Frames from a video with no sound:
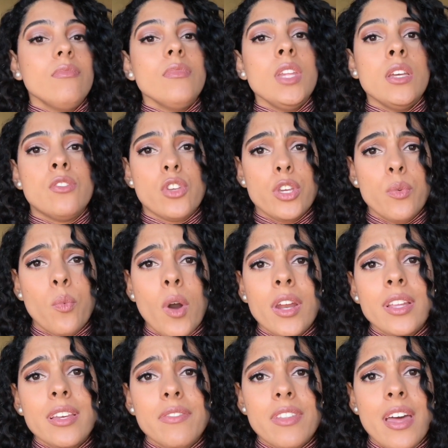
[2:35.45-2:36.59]
So you want
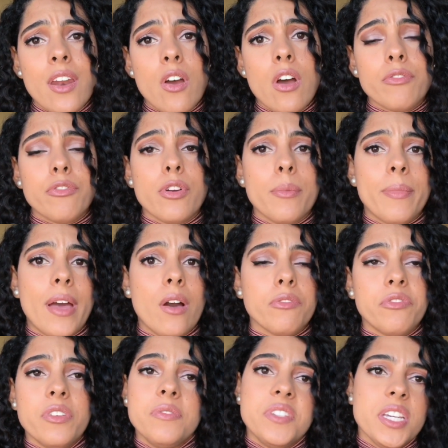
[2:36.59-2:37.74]
to leave that on for
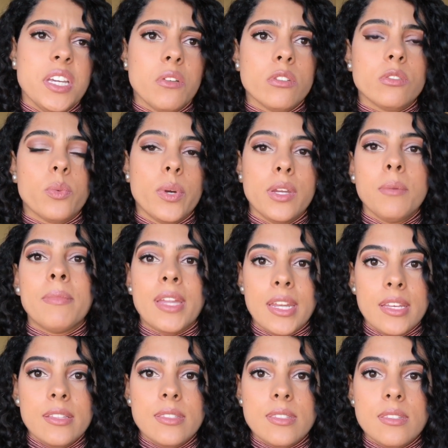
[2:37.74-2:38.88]
about 15 or 20
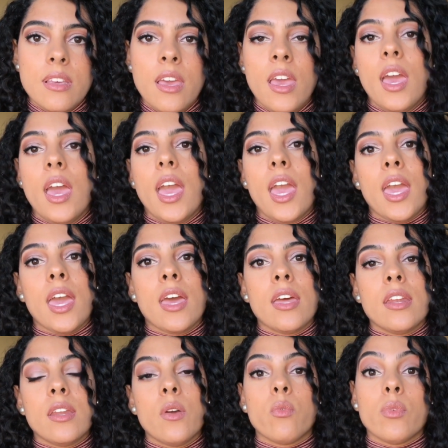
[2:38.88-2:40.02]
minutes
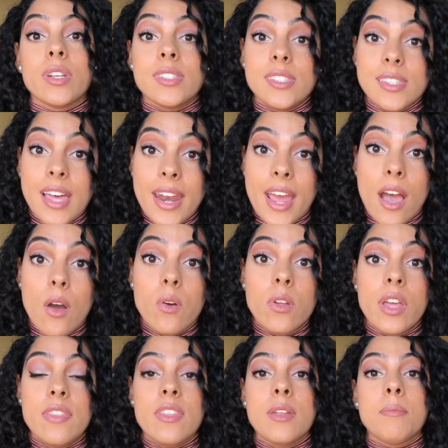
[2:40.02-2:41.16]
and rinse that out,
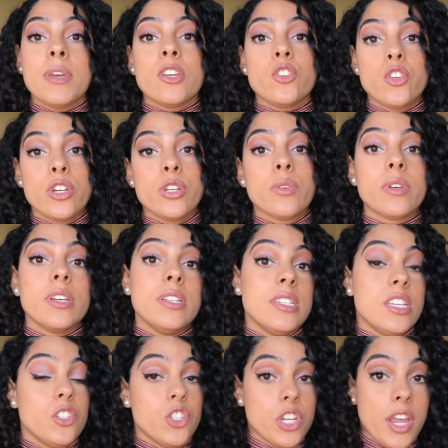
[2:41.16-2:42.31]
and then make sure you
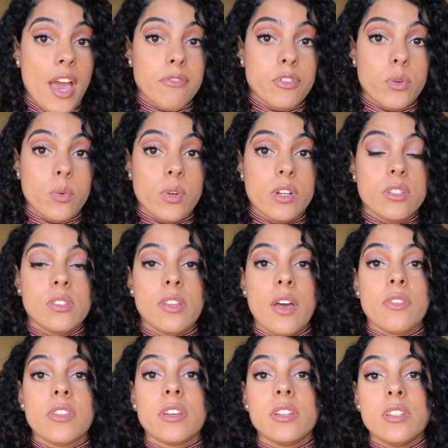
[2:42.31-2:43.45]
condition afterwards.
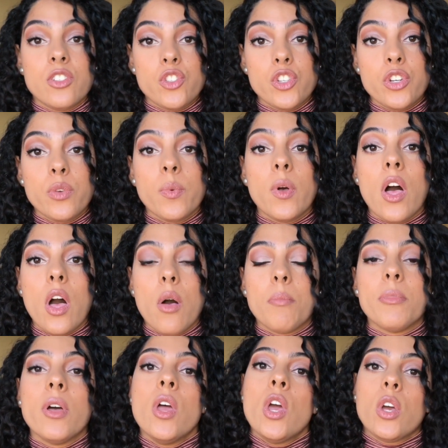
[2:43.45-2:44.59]
Now the conditioner will
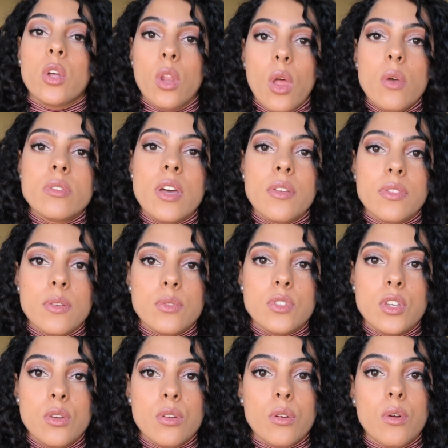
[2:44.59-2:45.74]
help close out those
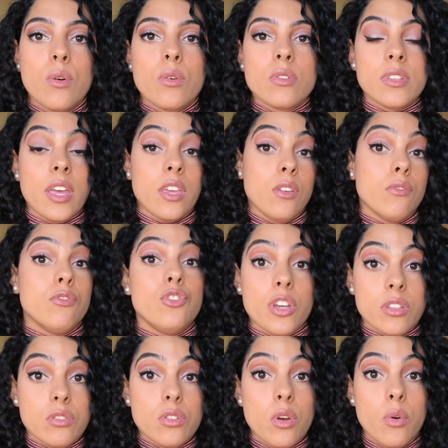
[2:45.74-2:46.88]
cuticles that you've
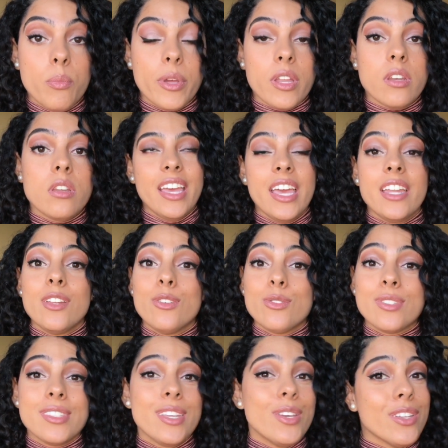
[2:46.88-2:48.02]
just opened, and it'll
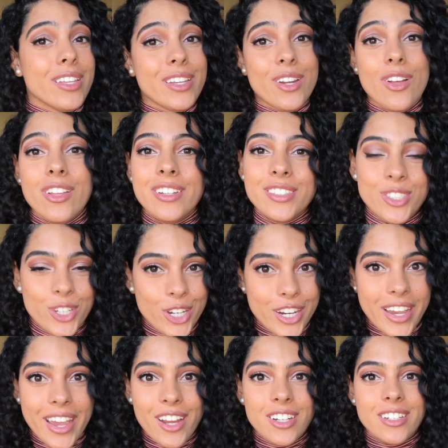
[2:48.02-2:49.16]
seal it all into your
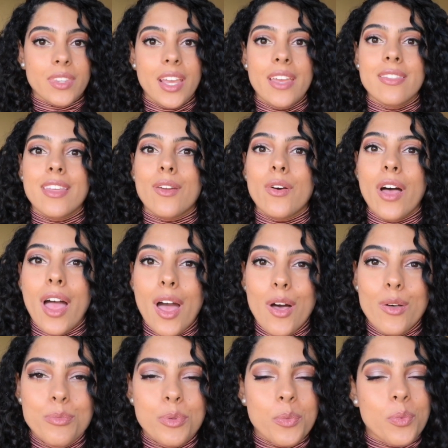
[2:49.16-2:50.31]
hair, and that'll
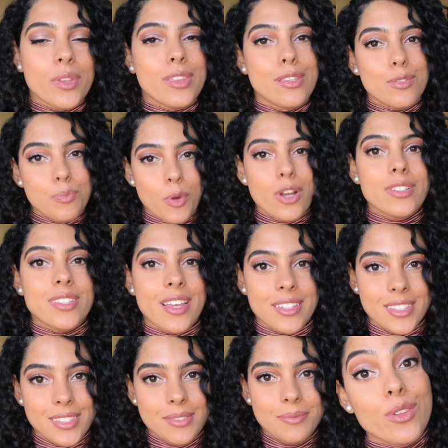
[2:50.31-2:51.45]
help with this
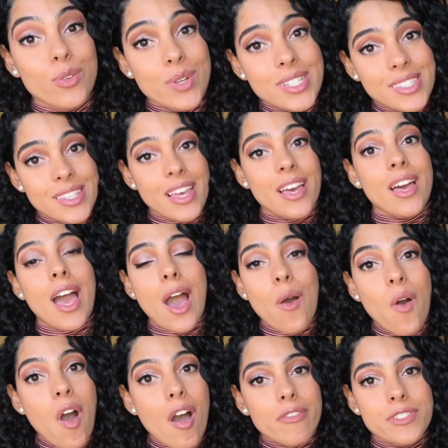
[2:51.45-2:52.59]
process. Larissa, how
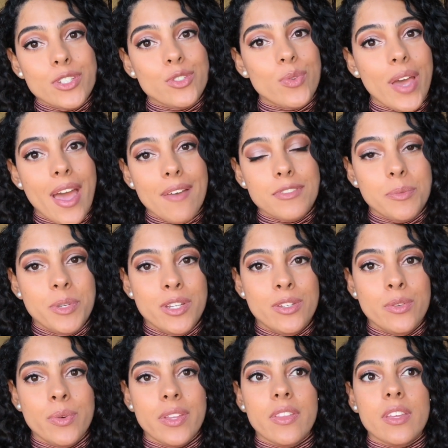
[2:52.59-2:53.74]
often do I have to be
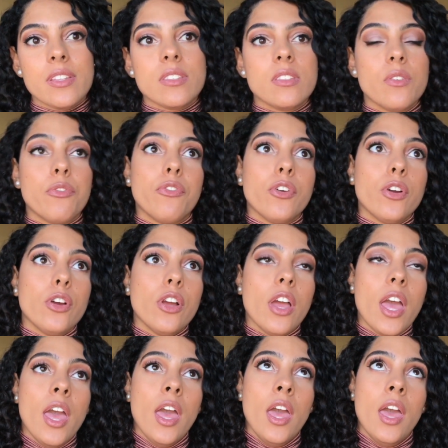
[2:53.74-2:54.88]
doing this? For
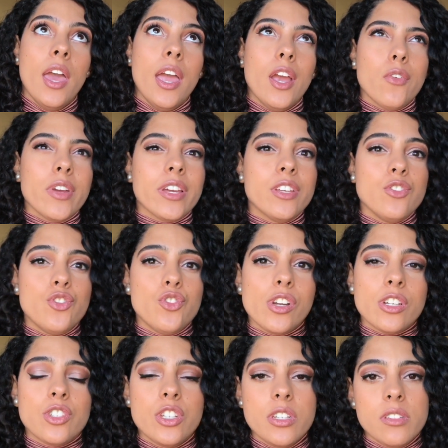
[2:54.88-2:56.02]
hair
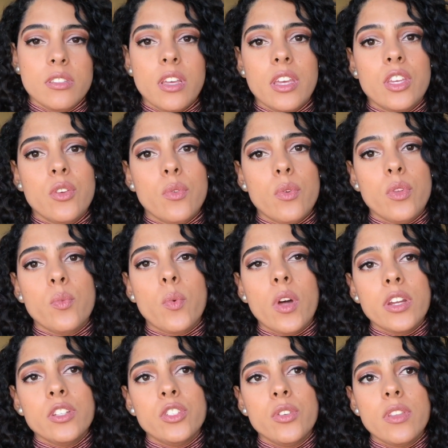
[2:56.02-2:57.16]
reconstructions, you
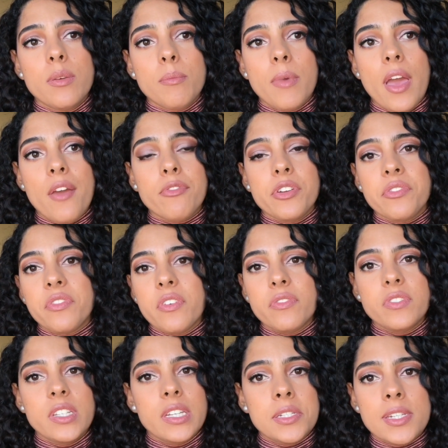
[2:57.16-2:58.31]
want to do them every
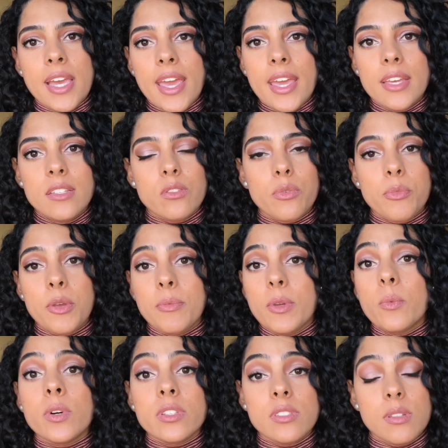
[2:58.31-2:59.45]
15 days or maybe
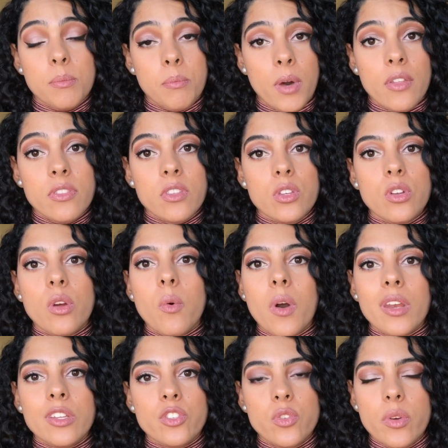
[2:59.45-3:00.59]
once a month. You don't
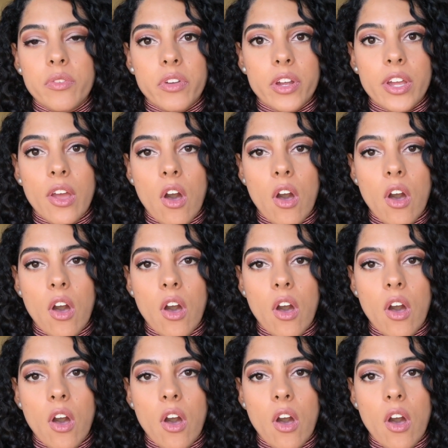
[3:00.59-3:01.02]
want to do it very